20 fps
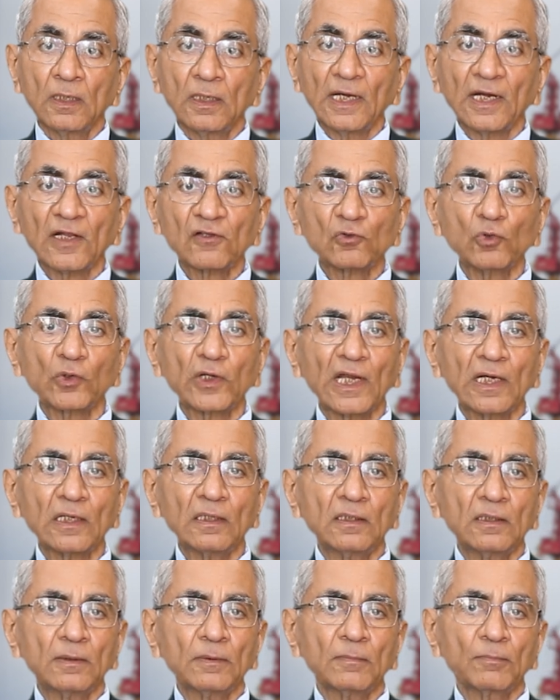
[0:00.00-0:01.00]
Let us look
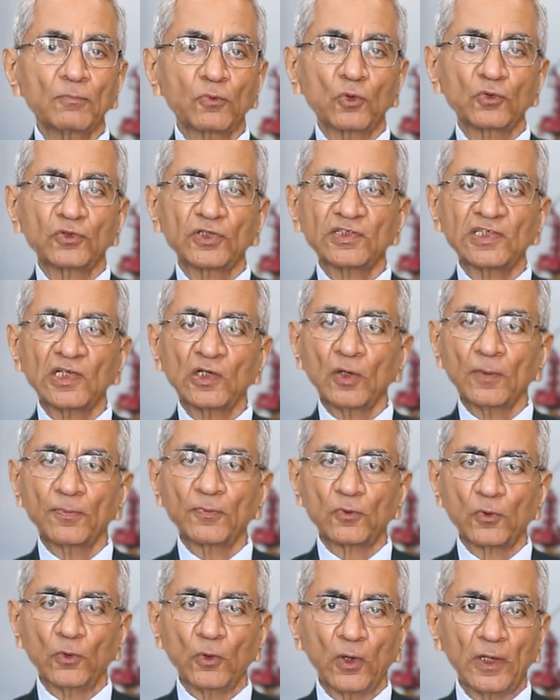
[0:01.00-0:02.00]
at processing
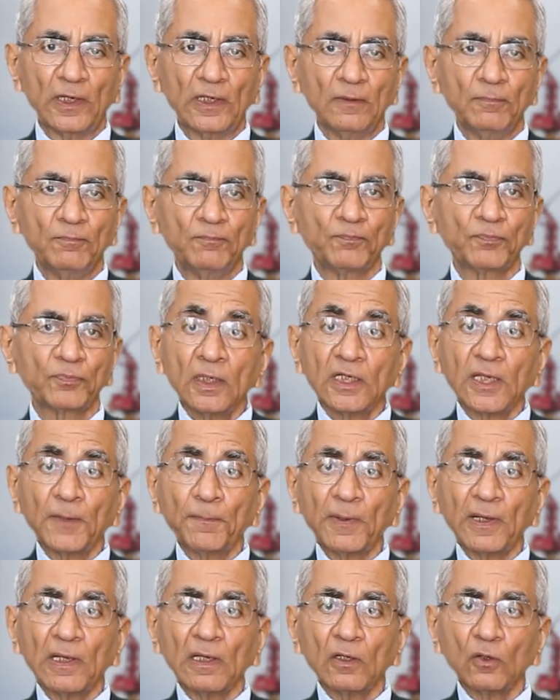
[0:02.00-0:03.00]
of crude oil.
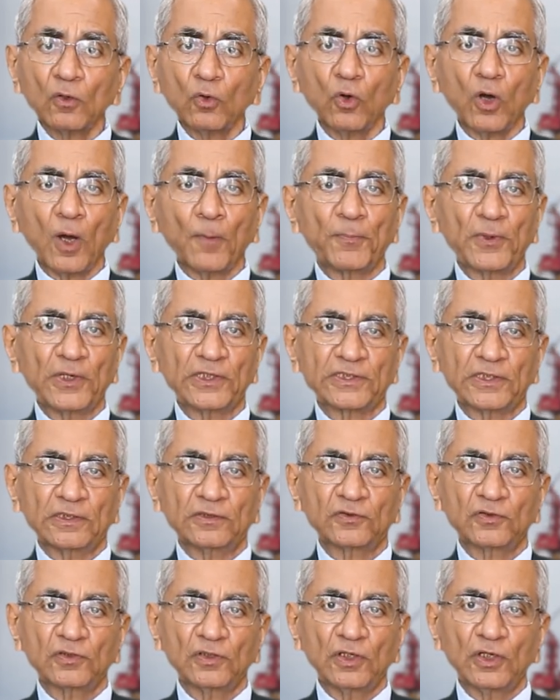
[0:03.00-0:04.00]
Typical
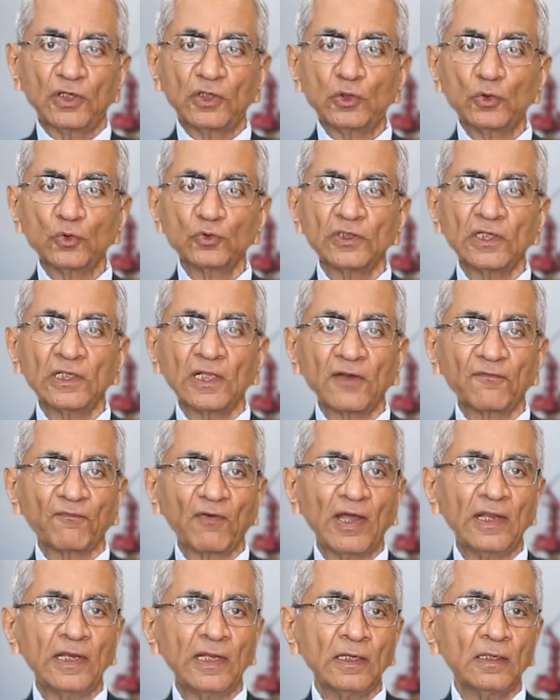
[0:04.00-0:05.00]
operations used in
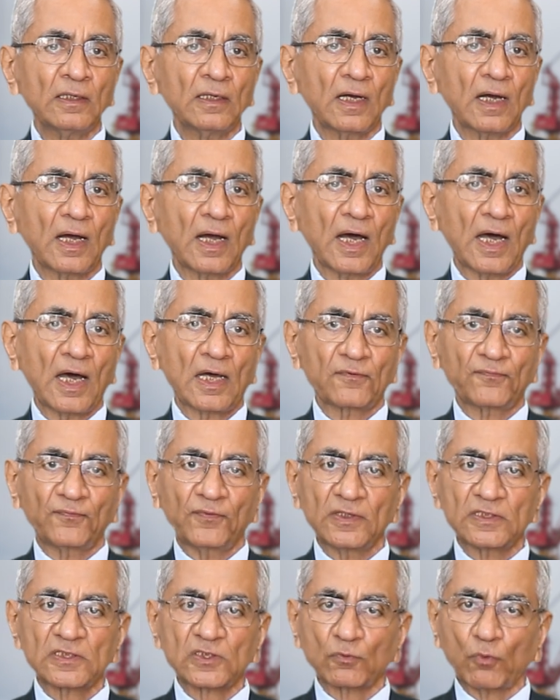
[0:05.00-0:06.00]
refining are
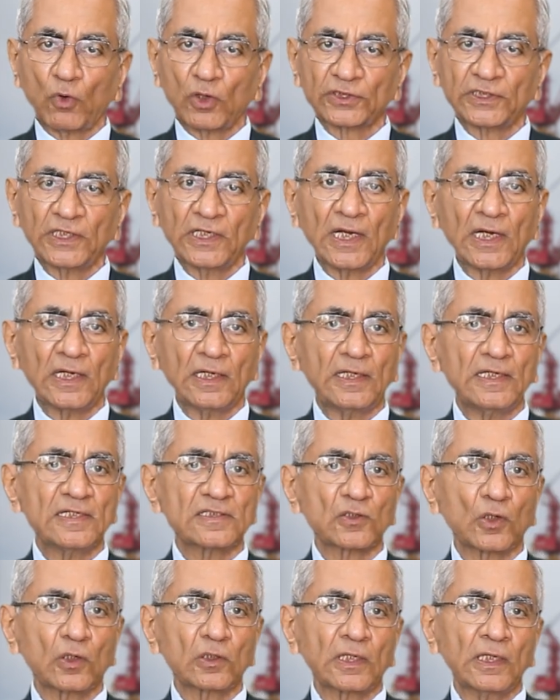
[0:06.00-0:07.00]
first washing and
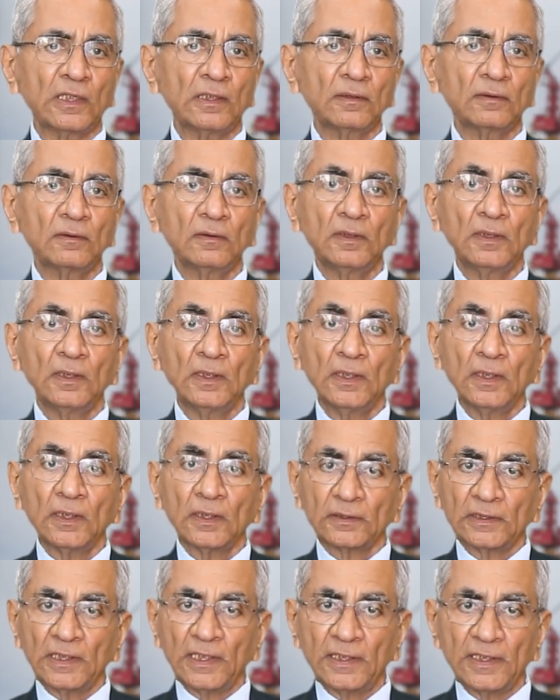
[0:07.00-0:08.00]
desalting,
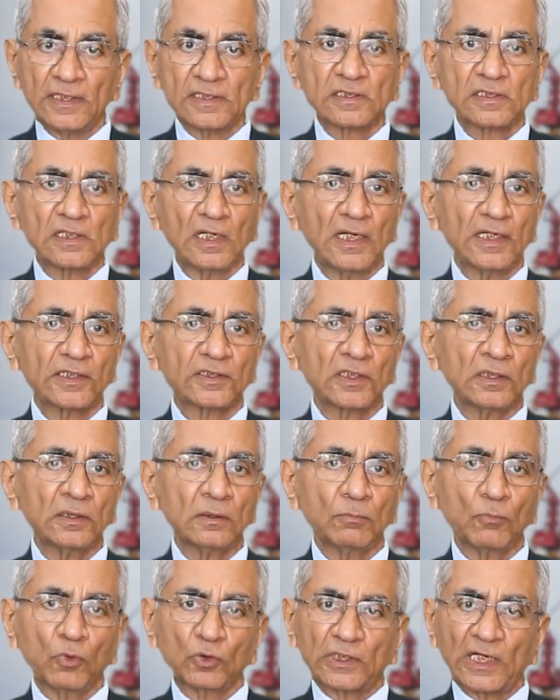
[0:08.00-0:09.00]
then
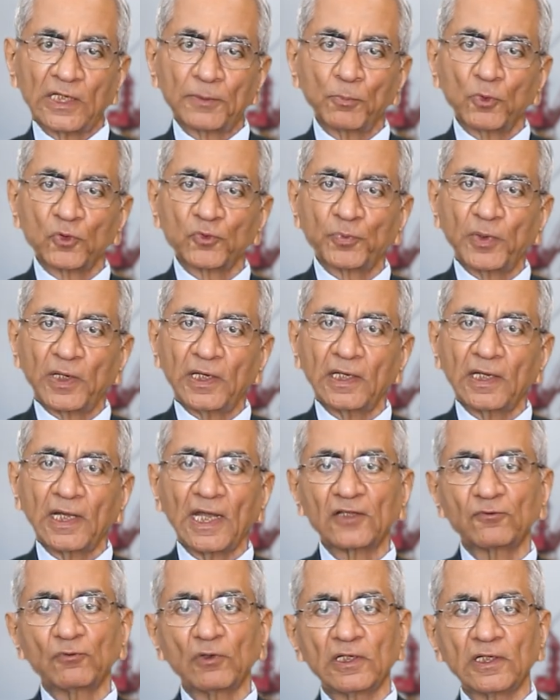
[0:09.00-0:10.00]
distillation, both atmospheric
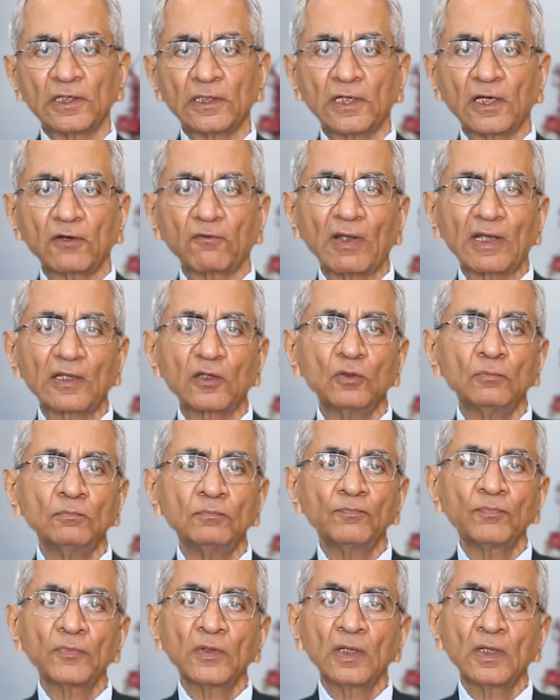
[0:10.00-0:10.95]
as well as under vacuum,